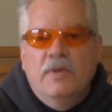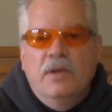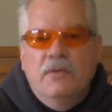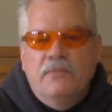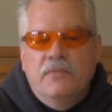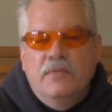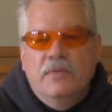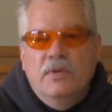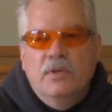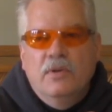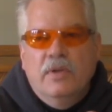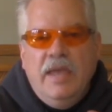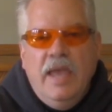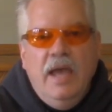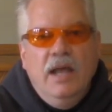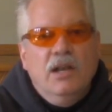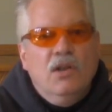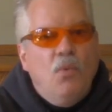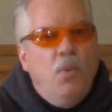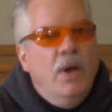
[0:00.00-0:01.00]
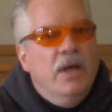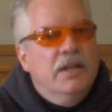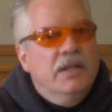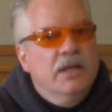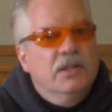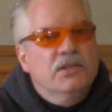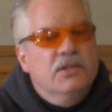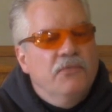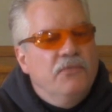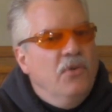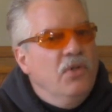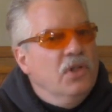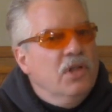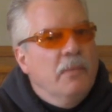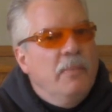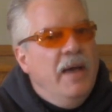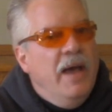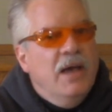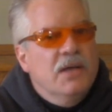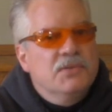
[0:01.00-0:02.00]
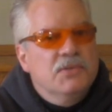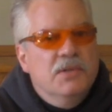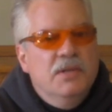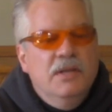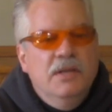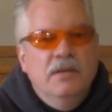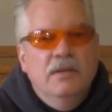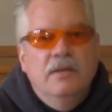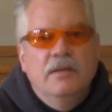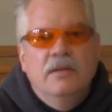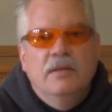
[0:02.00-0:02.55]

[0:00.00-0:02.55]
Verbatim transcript: if you can't quite get to full capacity,